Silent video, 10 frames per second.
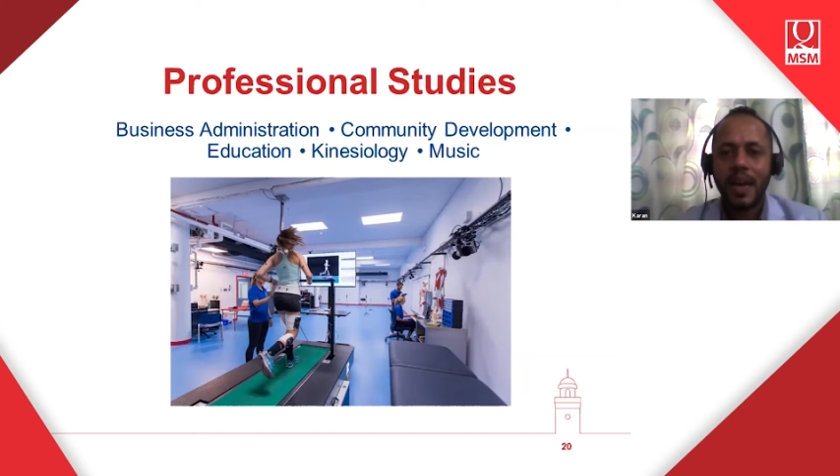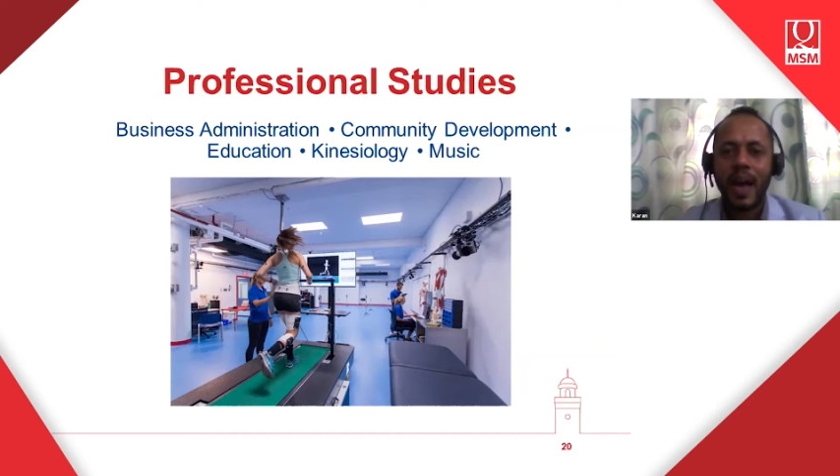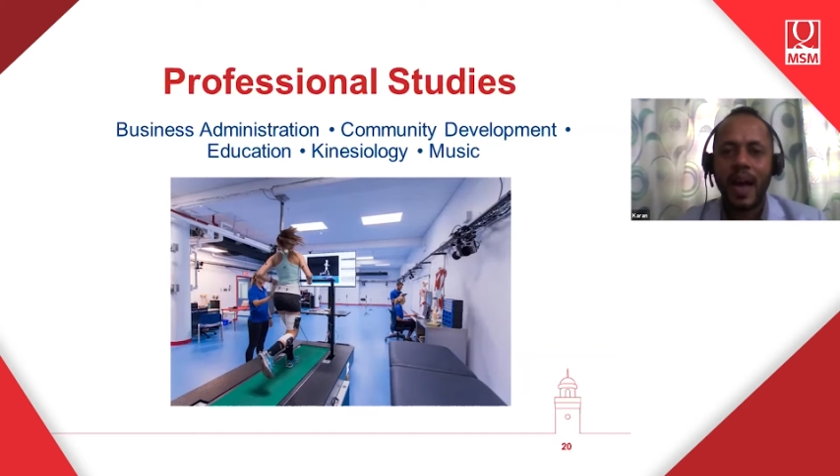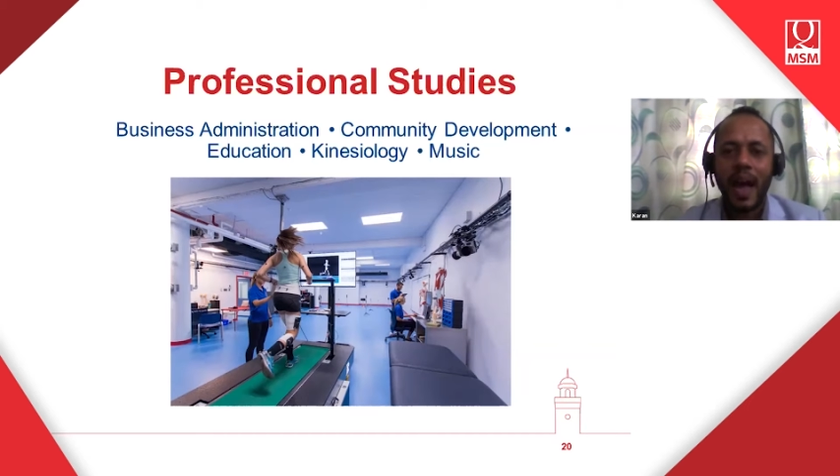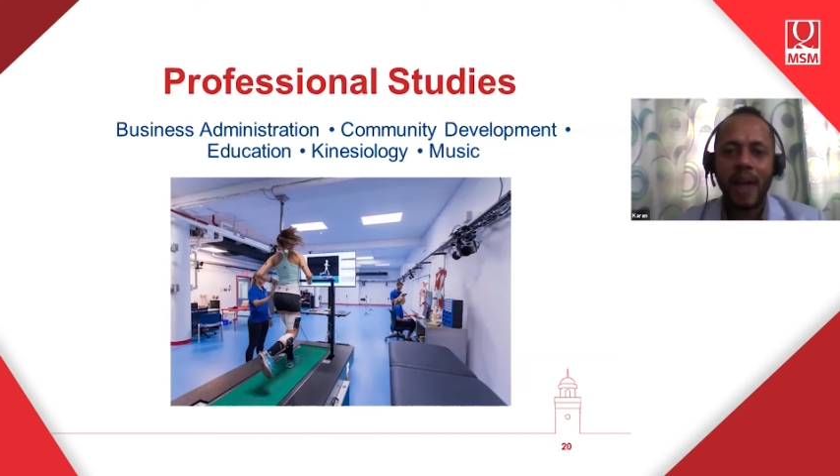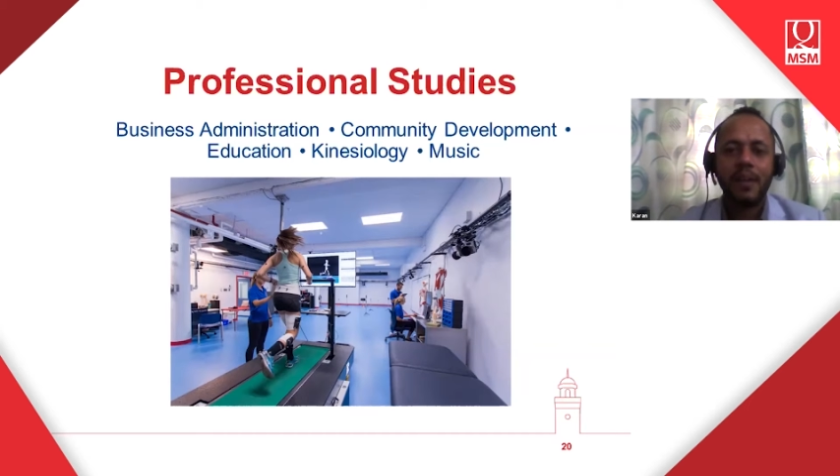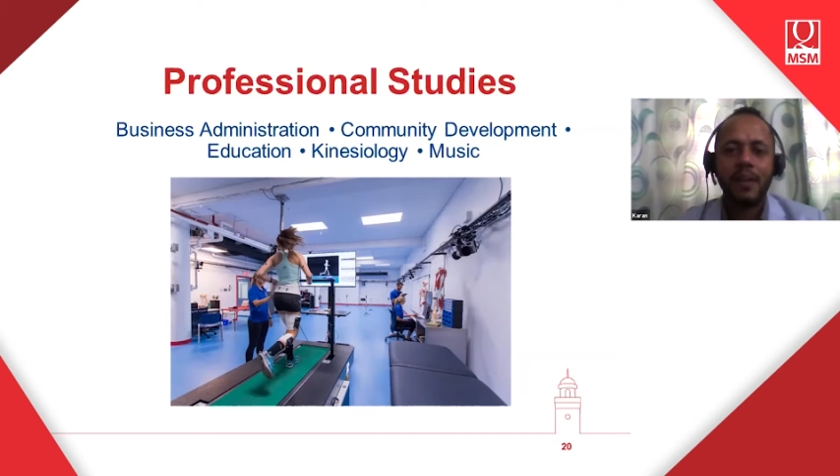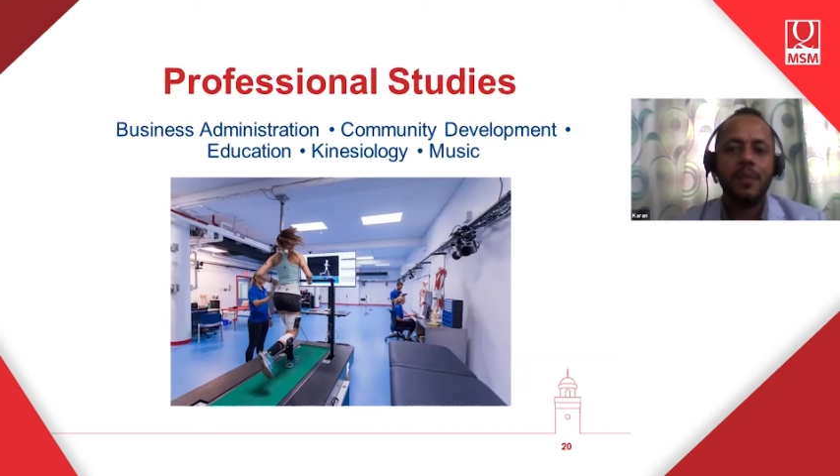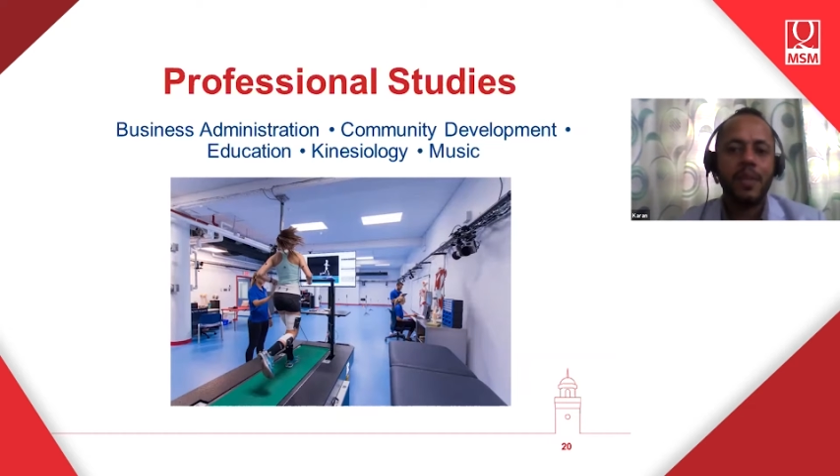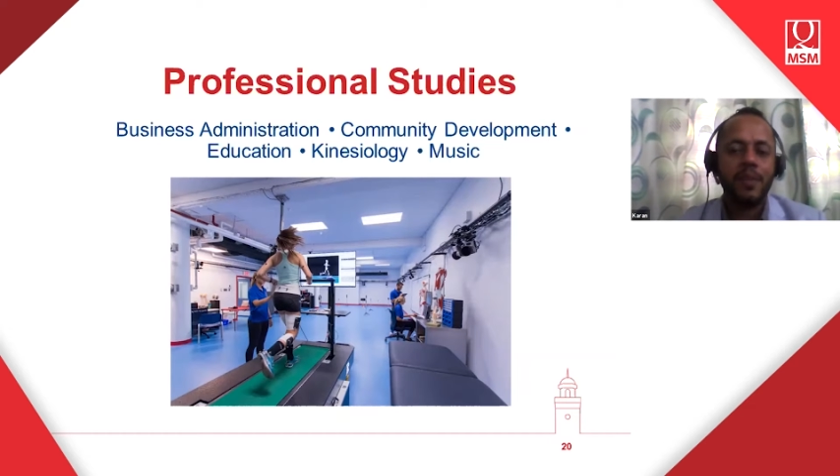and
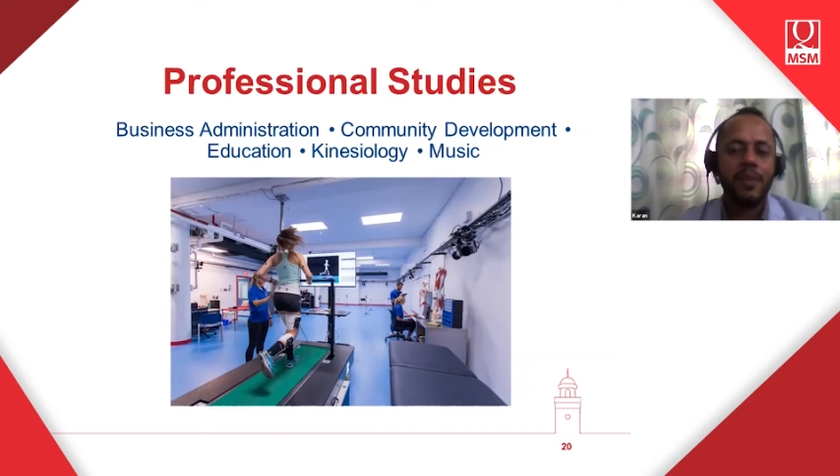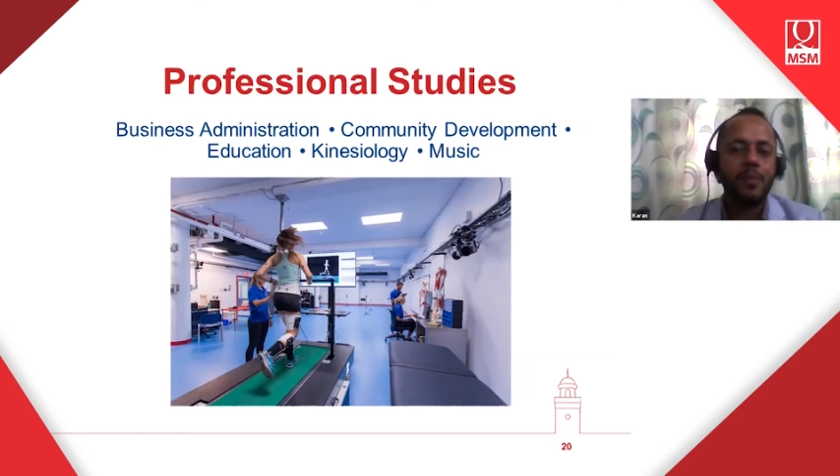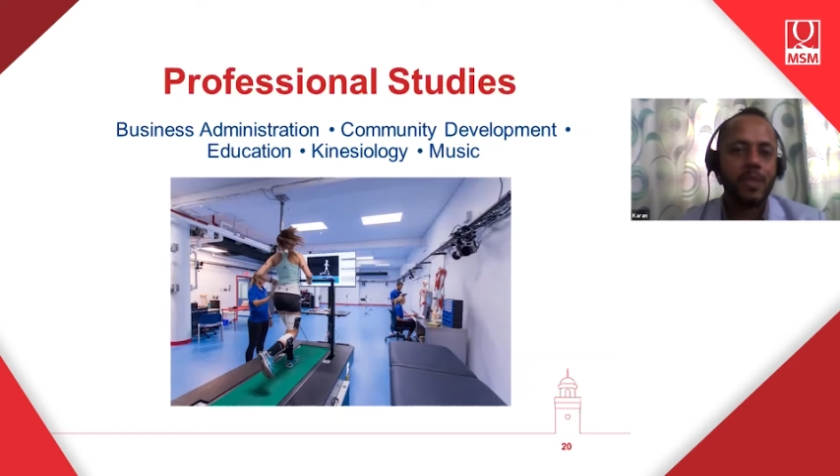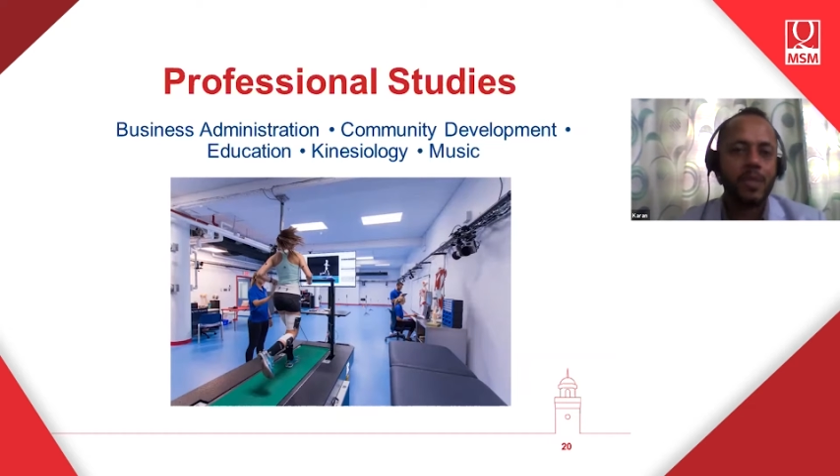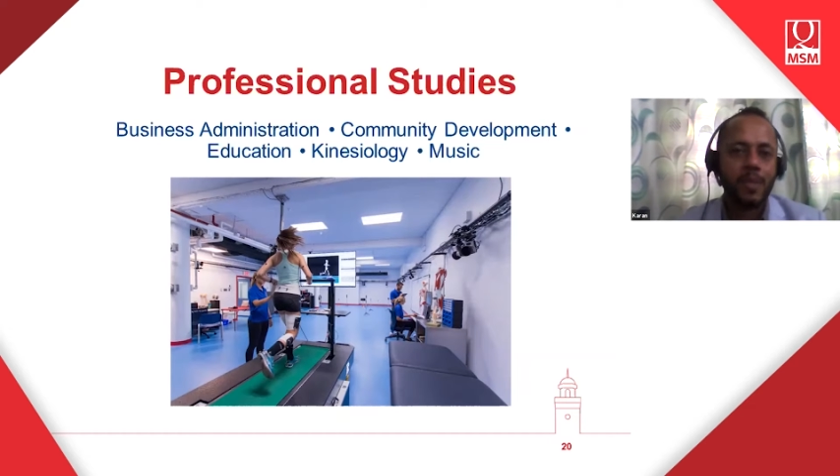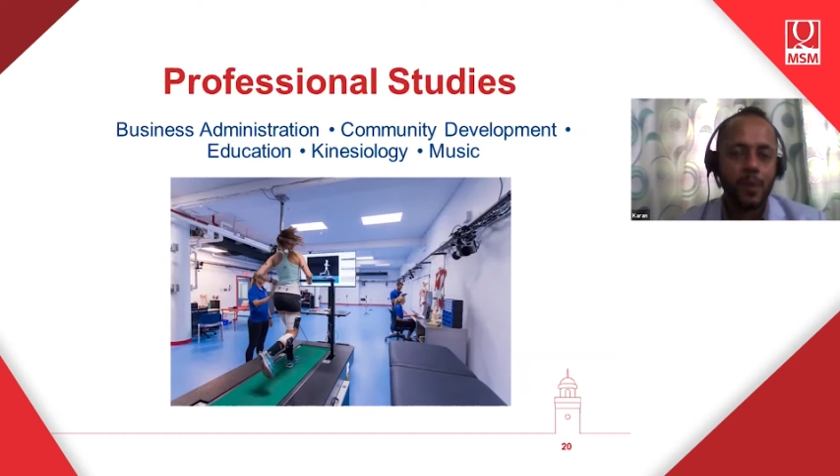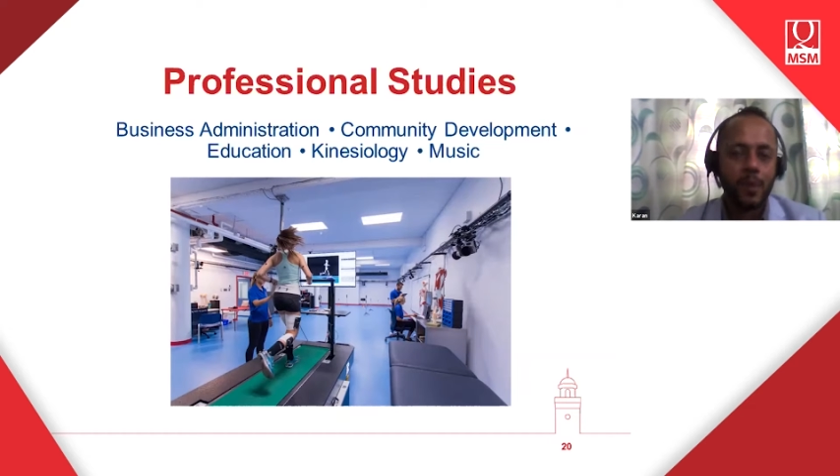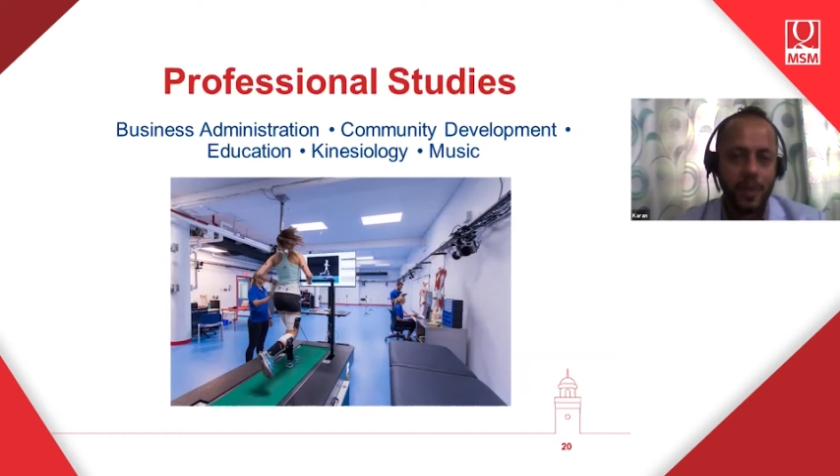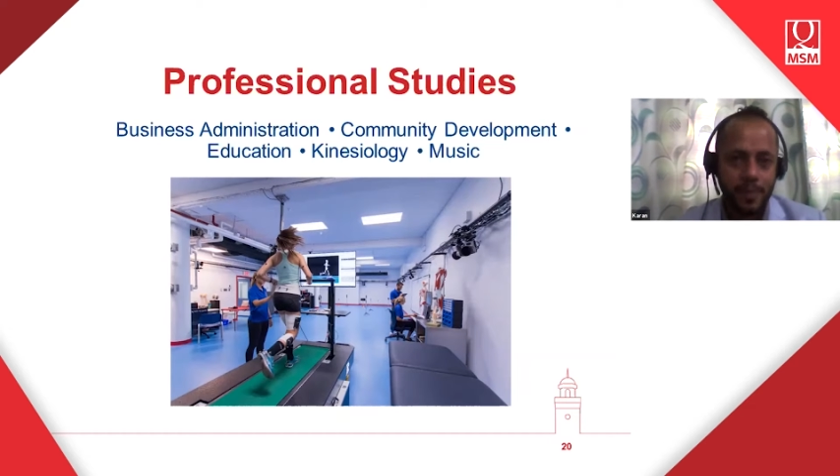even music program.